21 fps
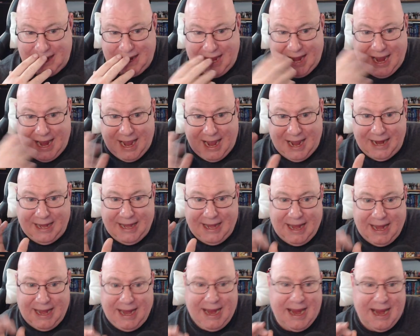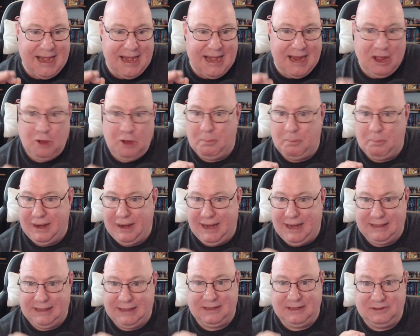I can't help but
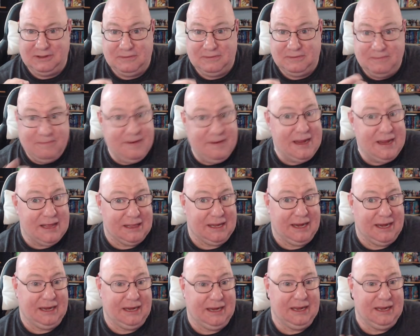get this feeling,